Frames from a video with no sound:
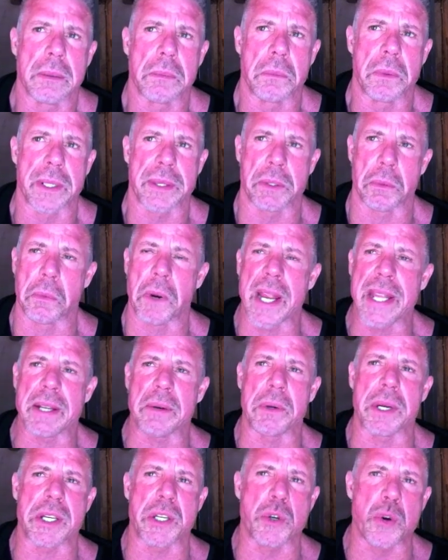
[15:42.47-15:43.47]
with the way that
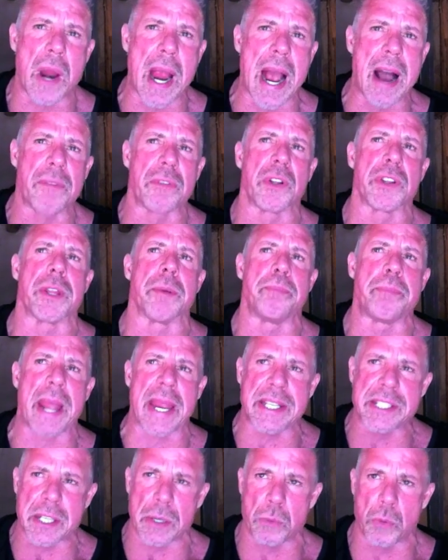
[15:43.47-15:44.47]
we traveled, the
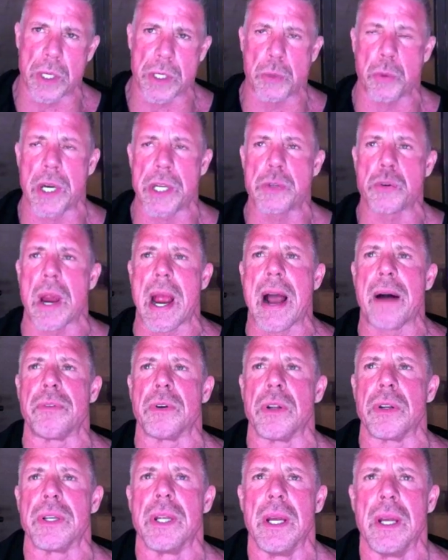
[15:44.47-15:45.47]
pace at which we
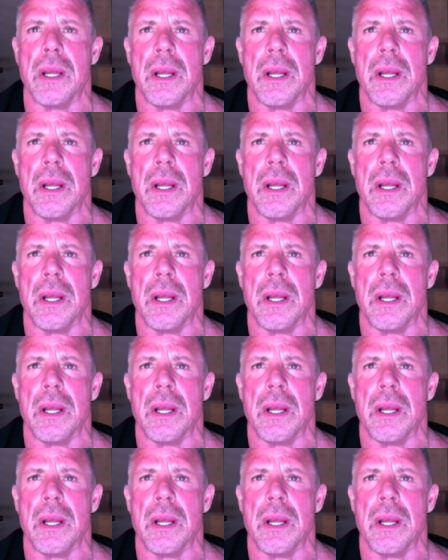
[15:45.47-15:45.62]
traveled,